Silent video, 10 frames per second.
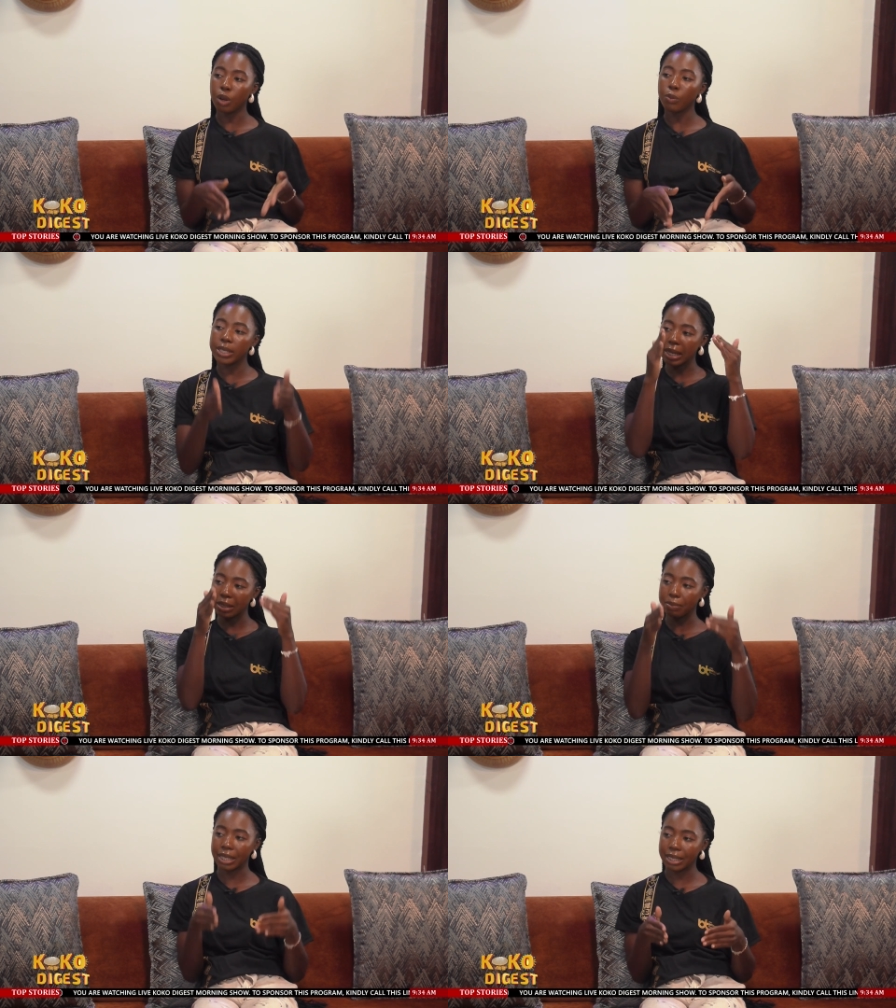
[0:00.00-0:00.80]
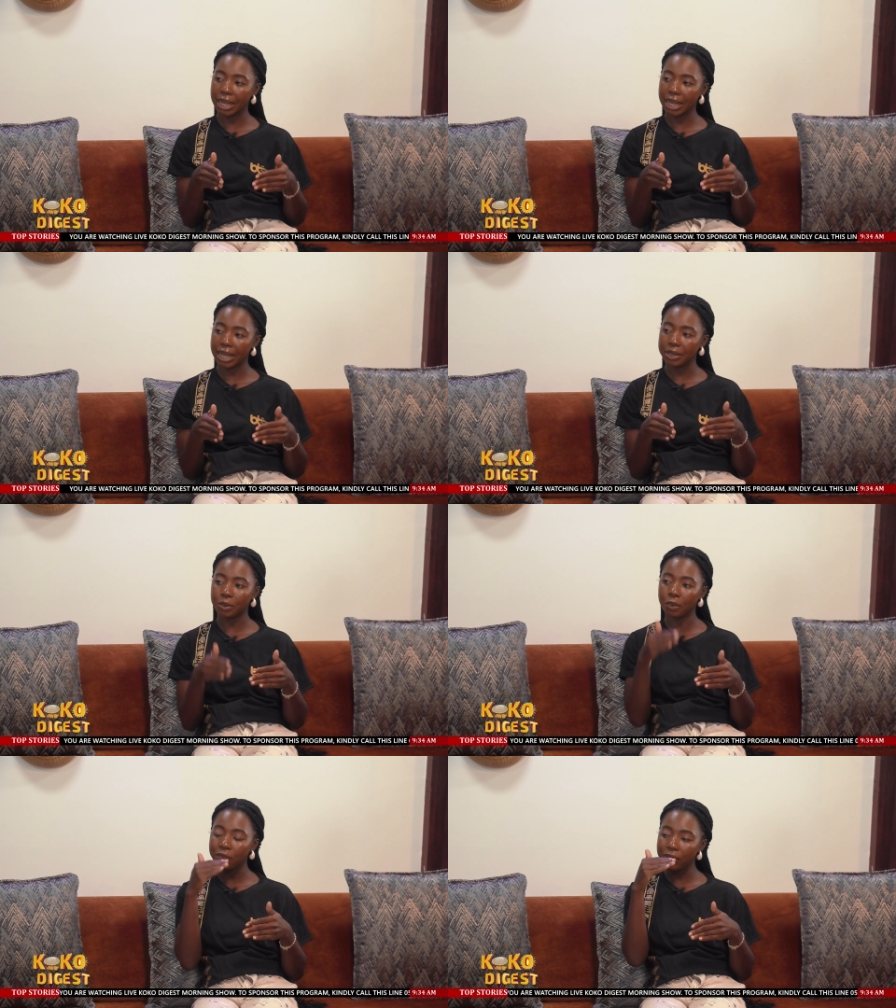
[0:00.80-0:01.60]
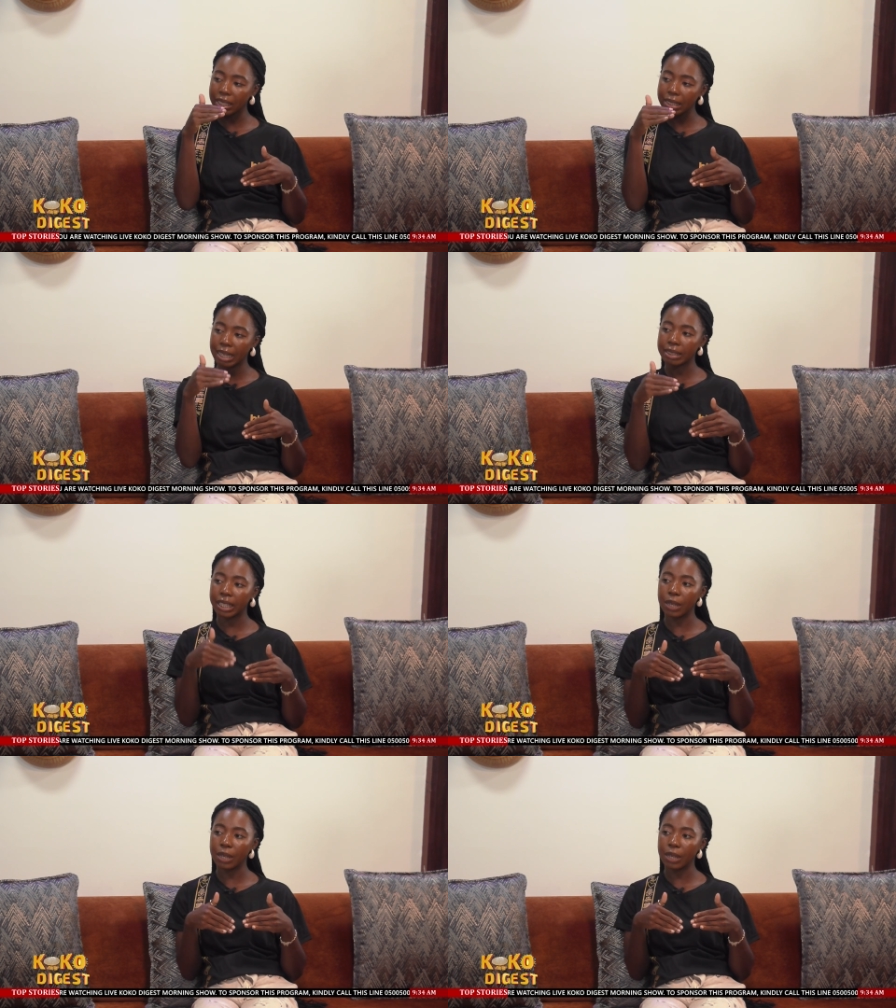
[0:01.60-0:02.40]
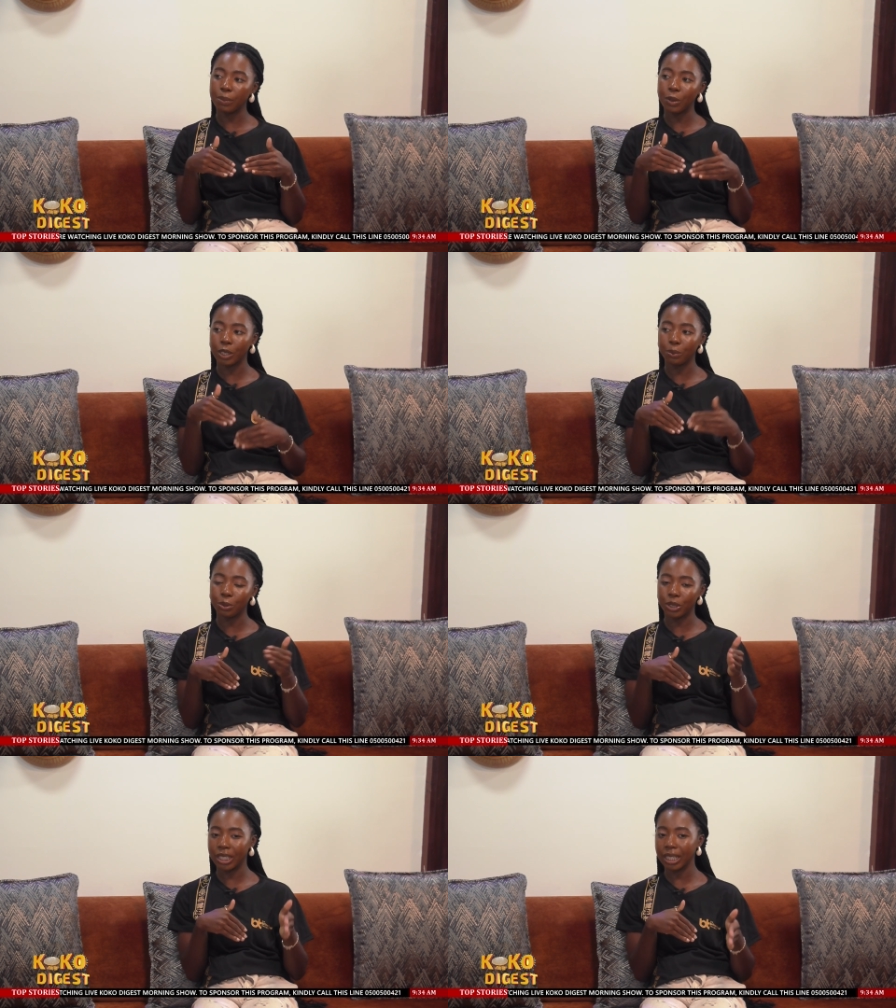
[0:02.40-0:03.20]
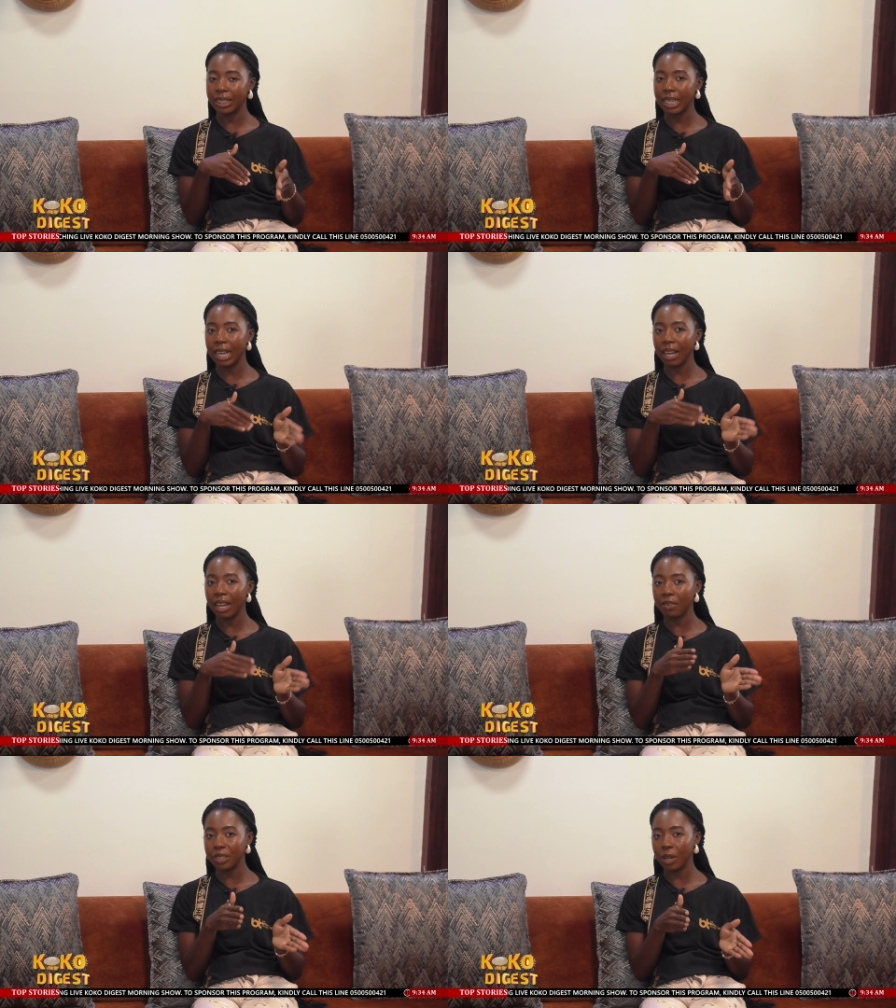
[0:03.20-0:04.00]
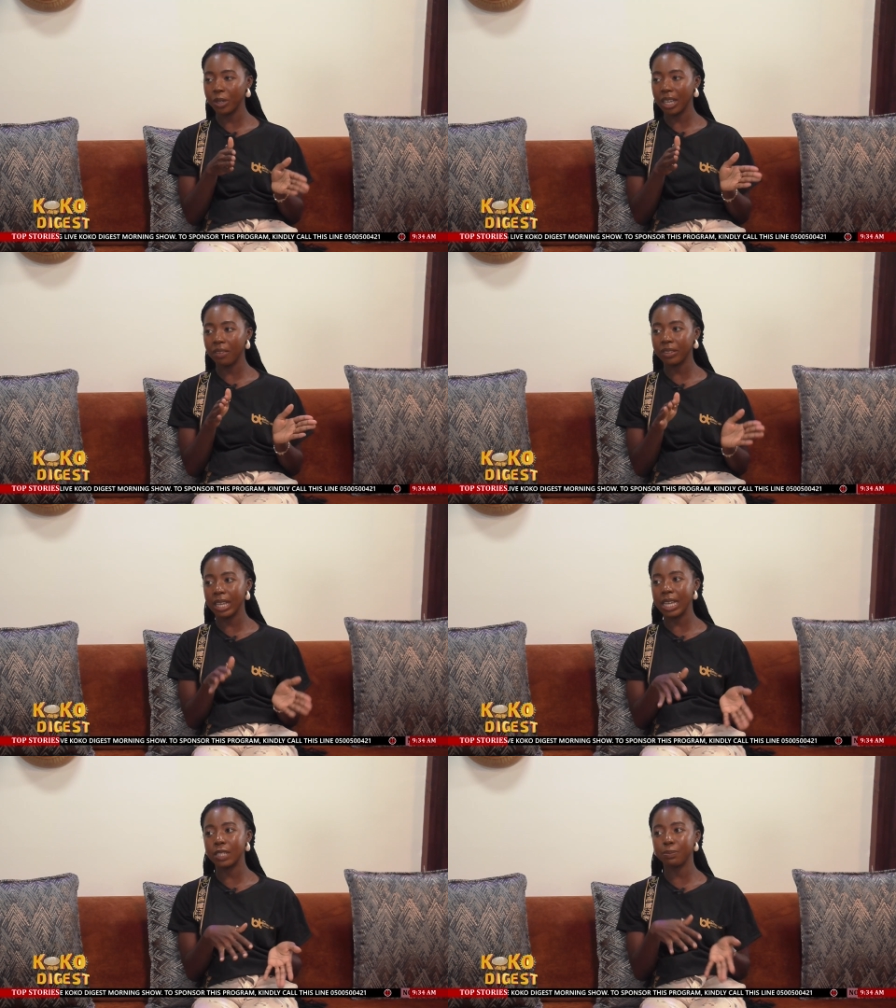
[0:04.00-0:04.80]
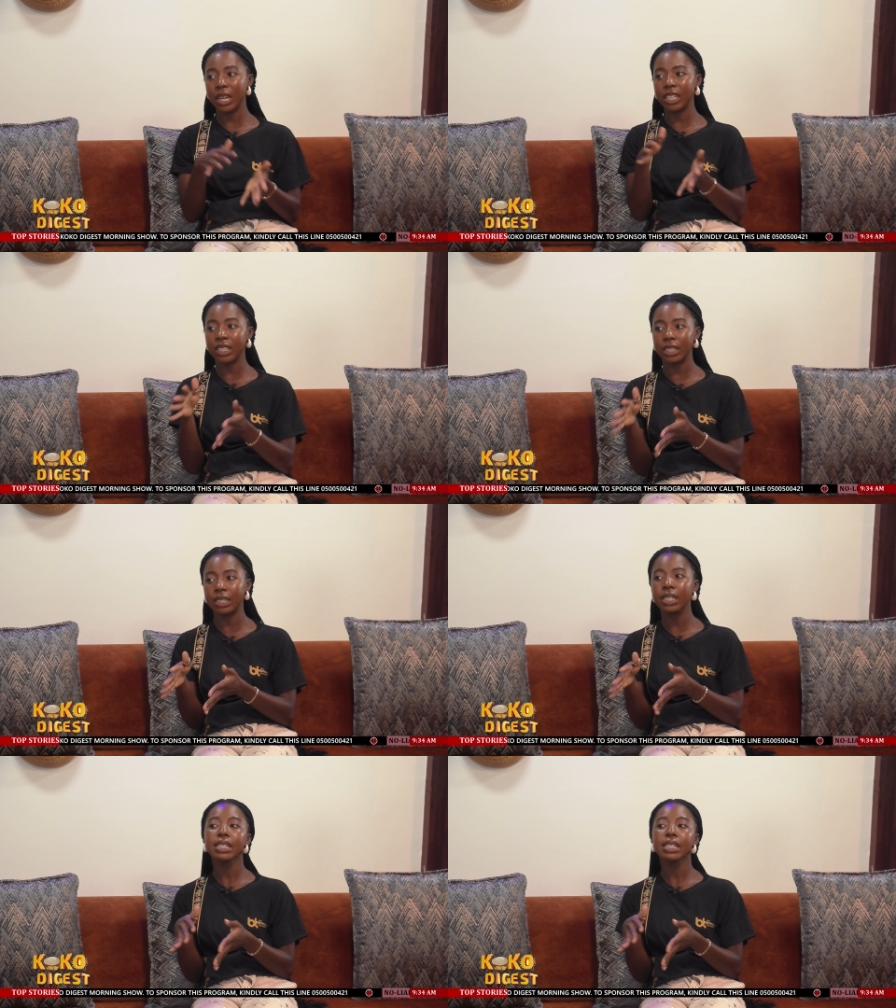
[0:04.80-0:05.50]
Momo statement that is okay. is of funds that came in for the project. And after we have the expense sheet.